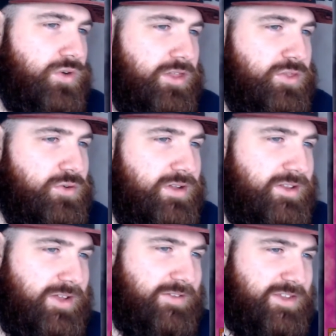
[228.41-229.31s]
I thought, like,
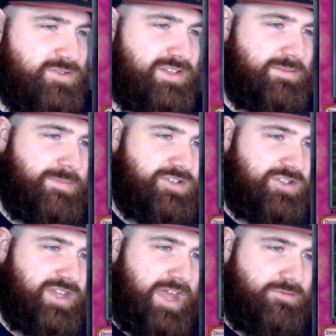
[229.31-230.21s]
if this was Magic the
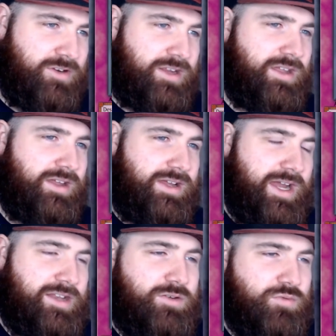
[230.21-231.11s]
Gathering
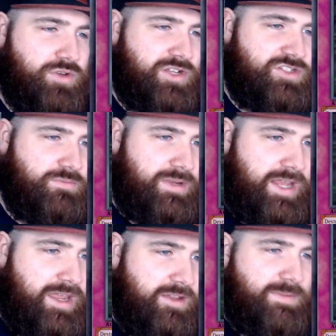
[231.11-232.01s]
and you're running a zombie
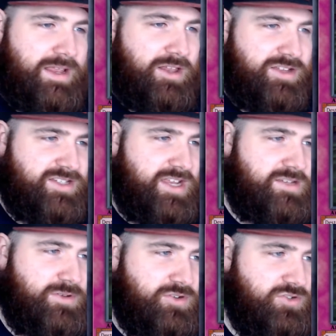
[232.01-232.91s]
deck, it'd make a lot of sense
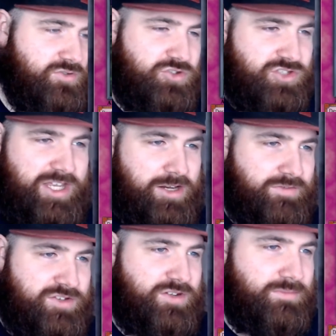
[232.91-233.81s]
because you just kill off
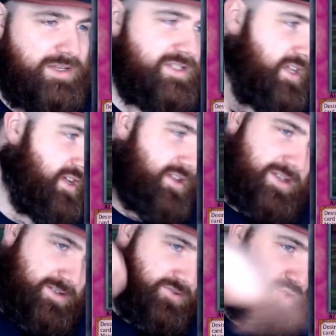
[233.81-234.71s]
your zombies,
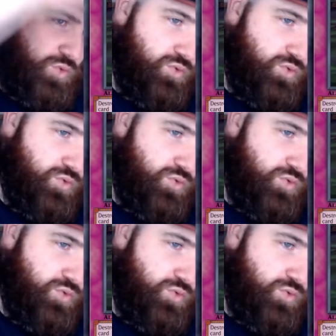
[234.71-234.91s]
do all this